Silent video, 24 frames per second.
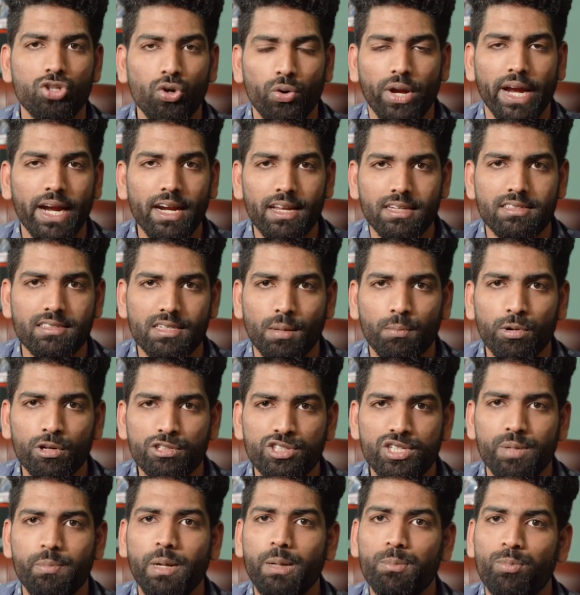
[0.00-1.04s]
so it is
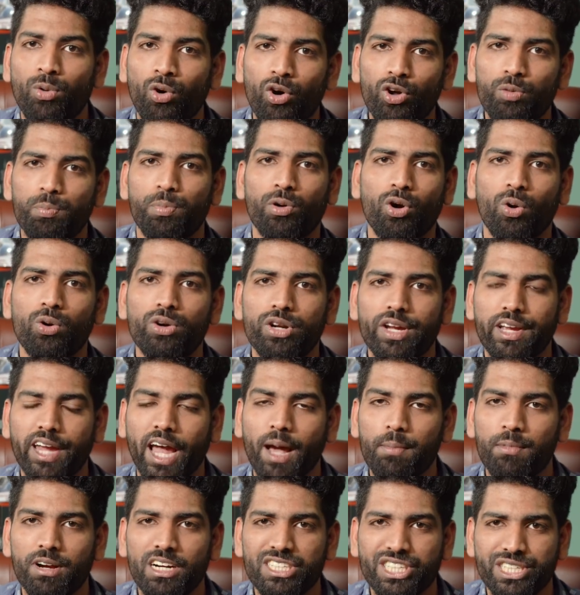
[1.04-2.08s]
supposed to be more prone to
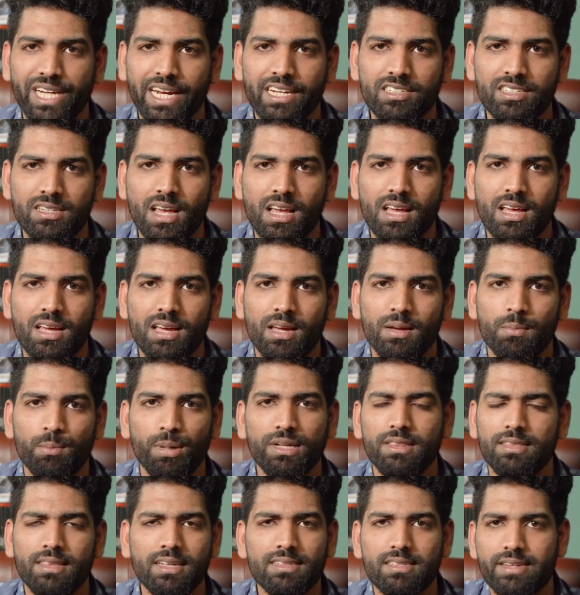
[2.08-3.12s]
camera shakes,
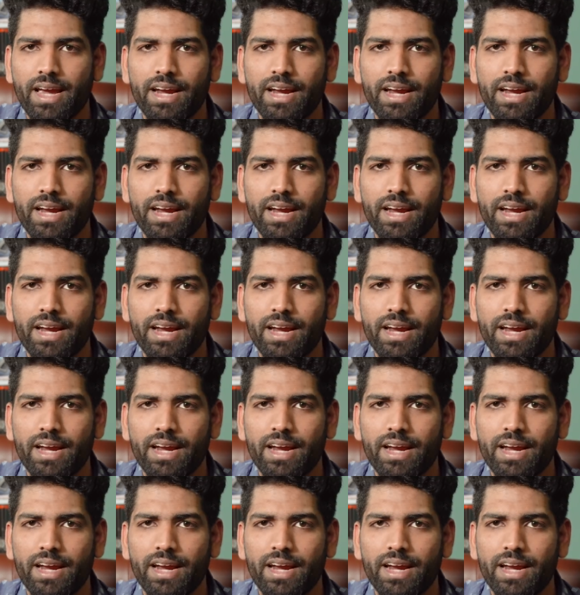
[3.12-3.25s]
but this